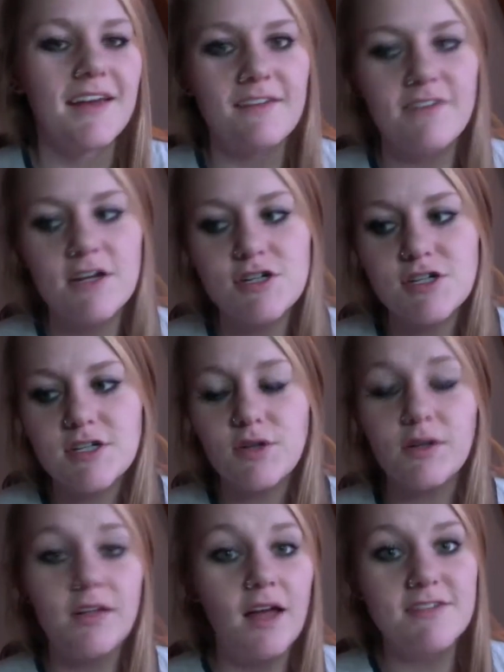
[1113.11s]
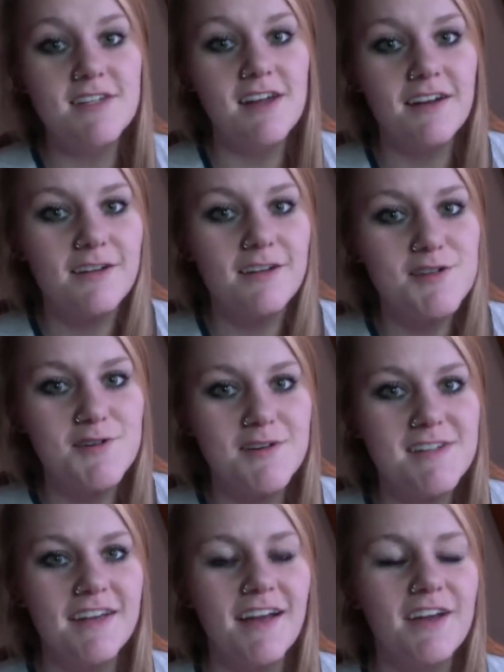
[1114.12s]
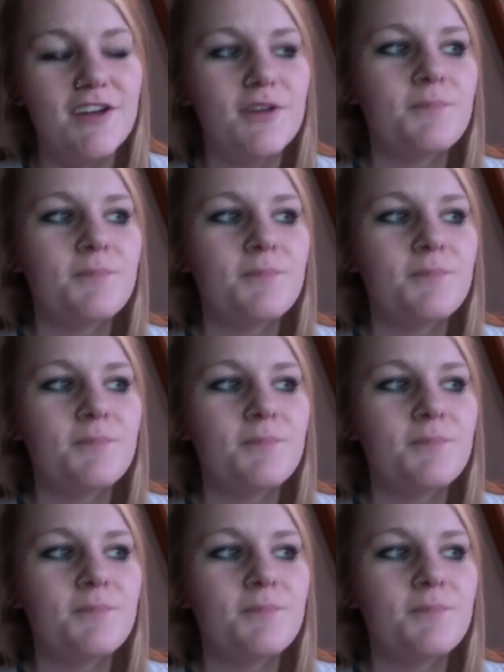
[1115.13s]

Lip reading: And eventually you'll love to talk on stories like I do.